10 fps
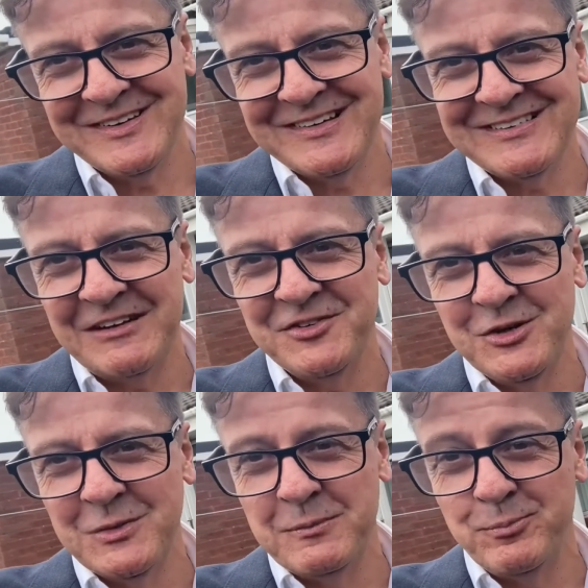and this
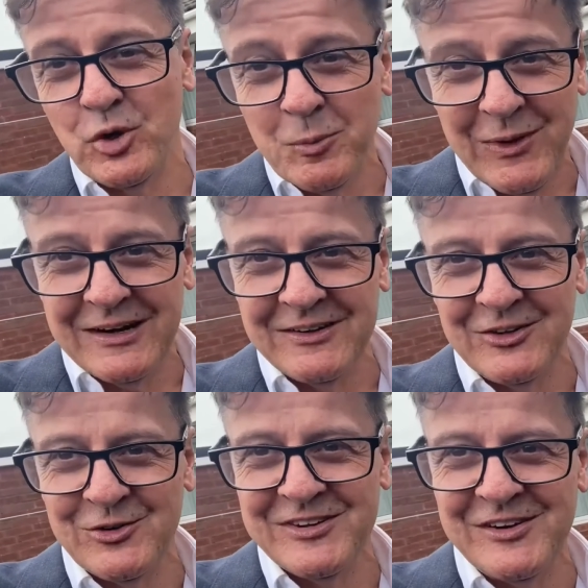afternoon we're at Brookbank
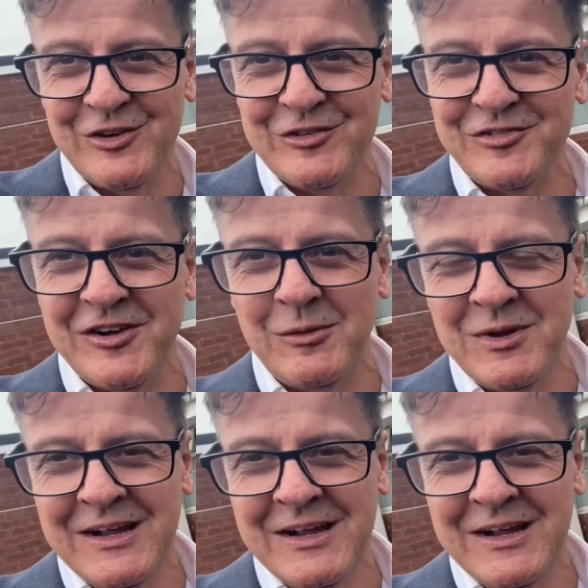Close in Hall Farm,